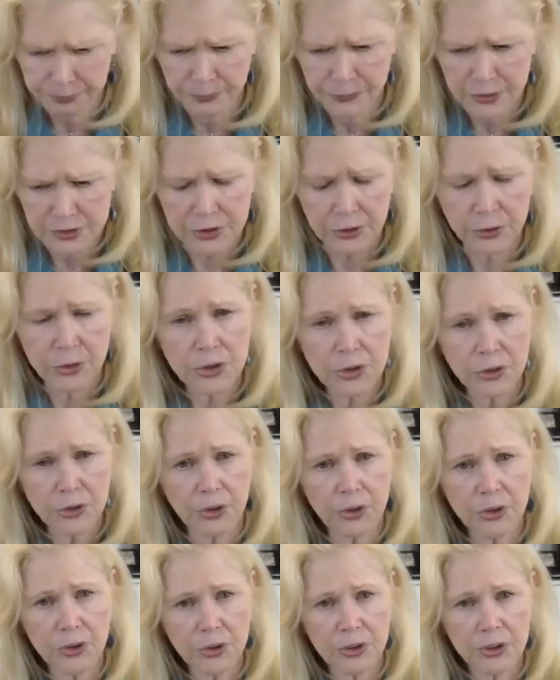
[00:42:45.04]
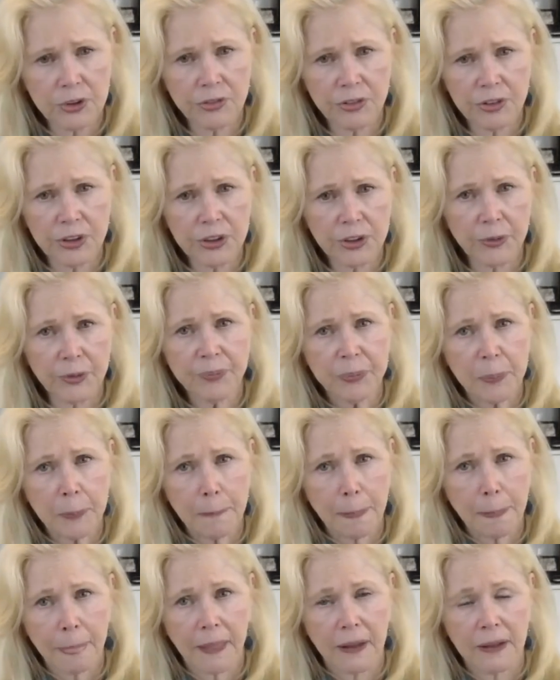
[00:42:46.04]
so you know you can feel
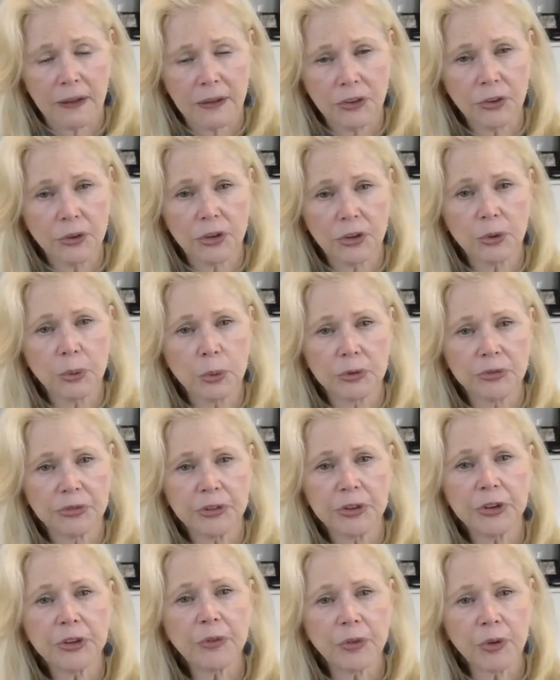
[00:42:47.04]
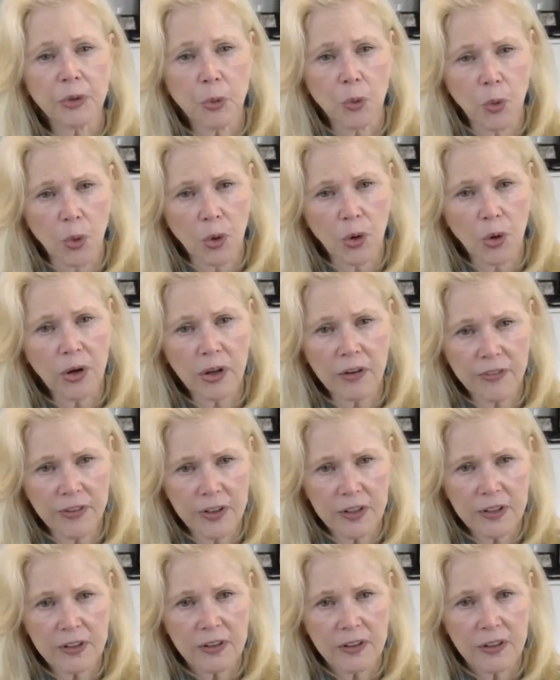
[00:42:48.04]
you, you will feel the reward of
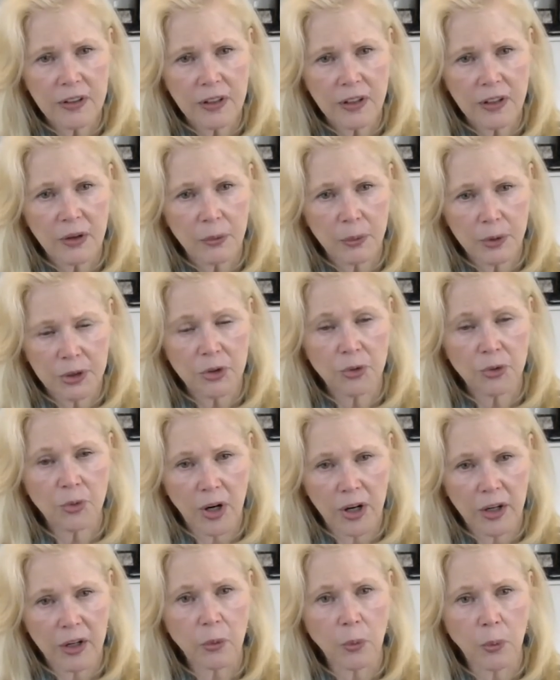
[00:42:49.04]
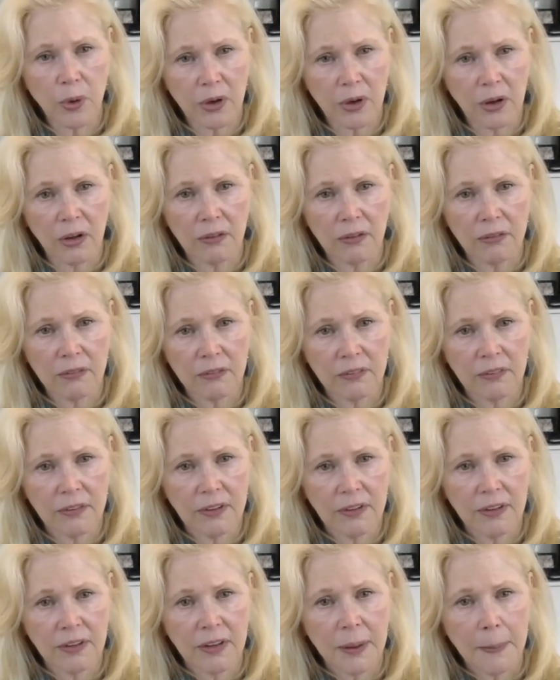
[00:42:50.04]
it when you write it well.
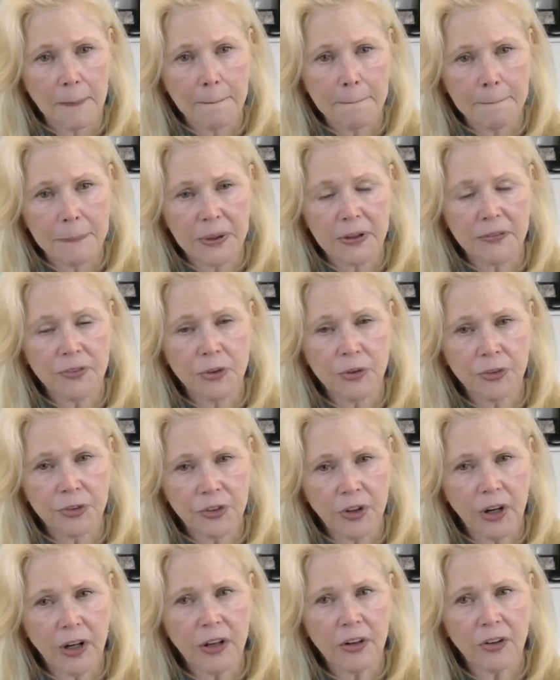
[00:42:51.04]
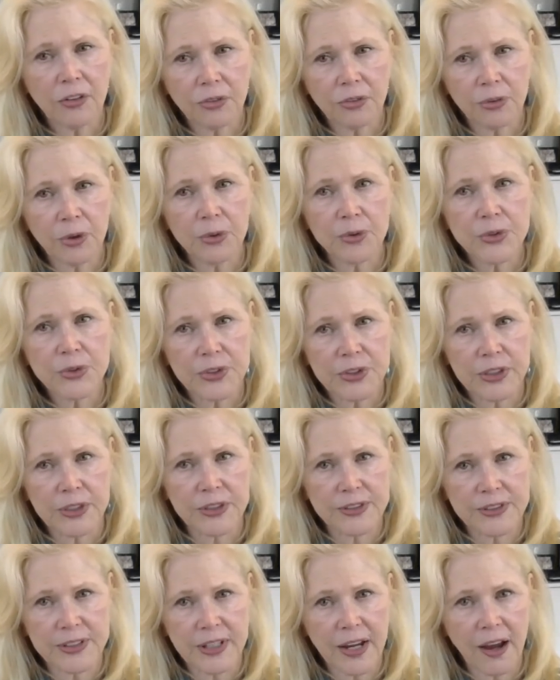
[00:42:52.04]
But if you're starting to throw
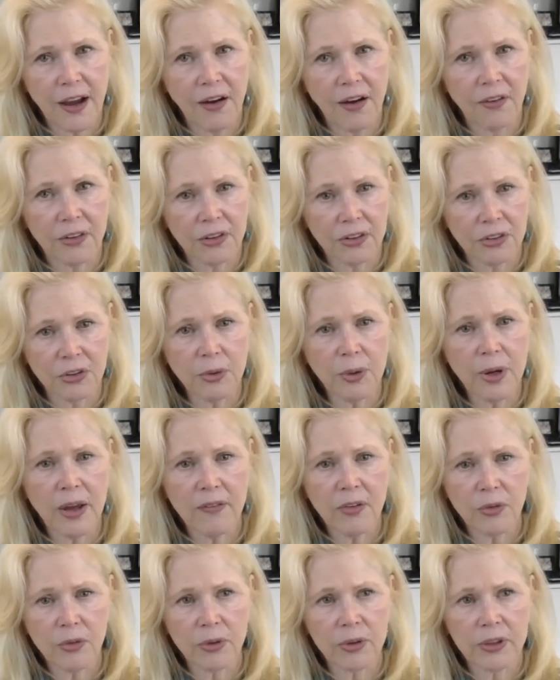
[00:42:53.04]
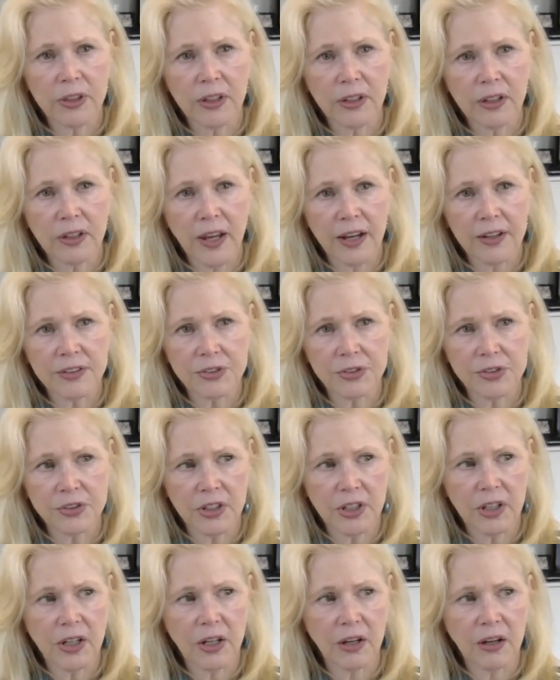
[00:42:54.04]
scenes out, you haven't really
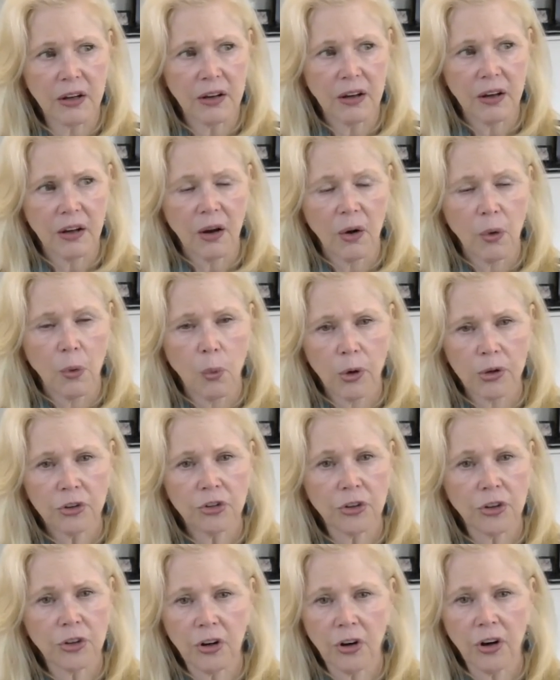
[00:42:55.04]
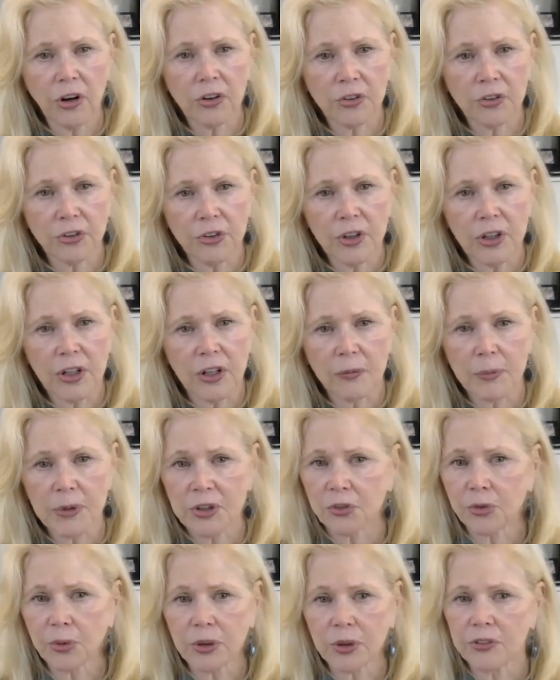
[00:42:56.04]
ascertained what your characters need. I mean,
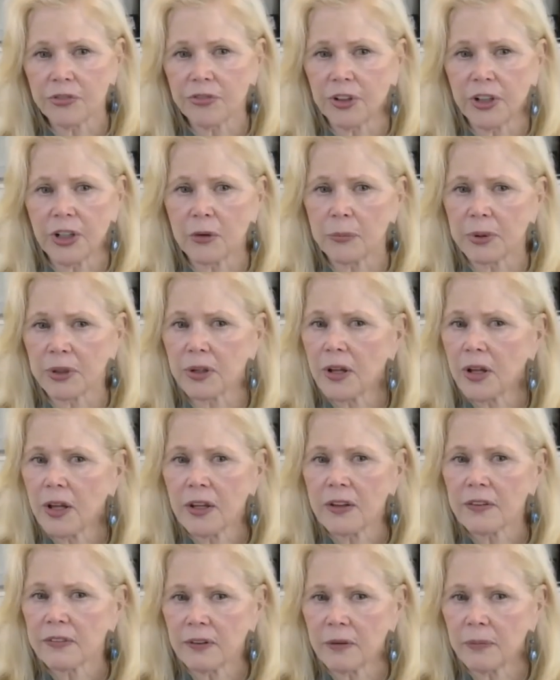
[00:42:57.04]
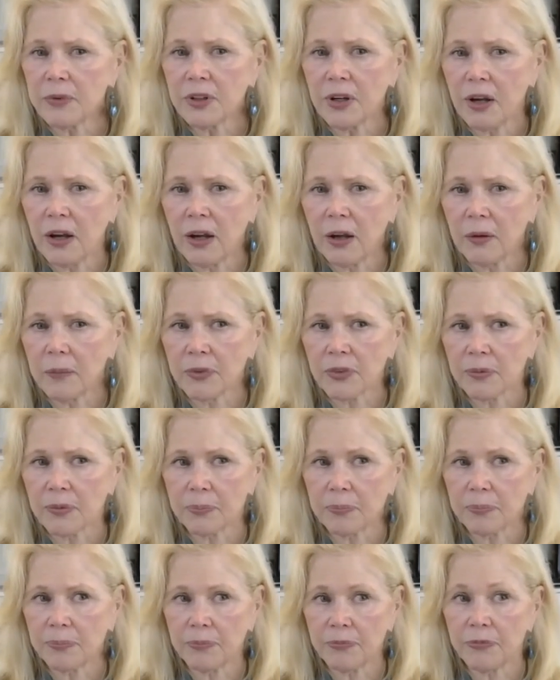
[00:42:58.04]
it's really funny, but sometimes
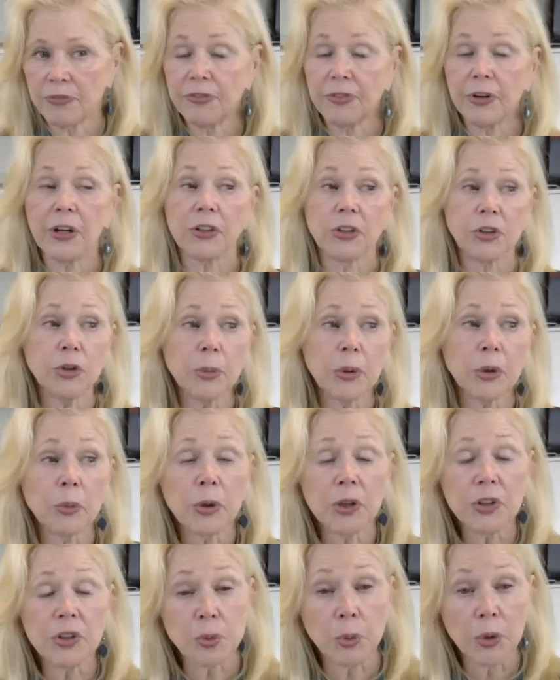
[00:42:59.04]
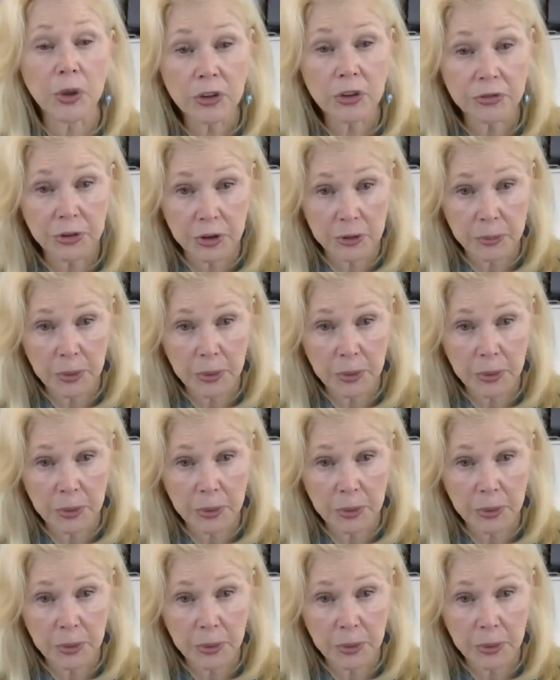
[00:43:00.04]
uh, humor works wonderfully,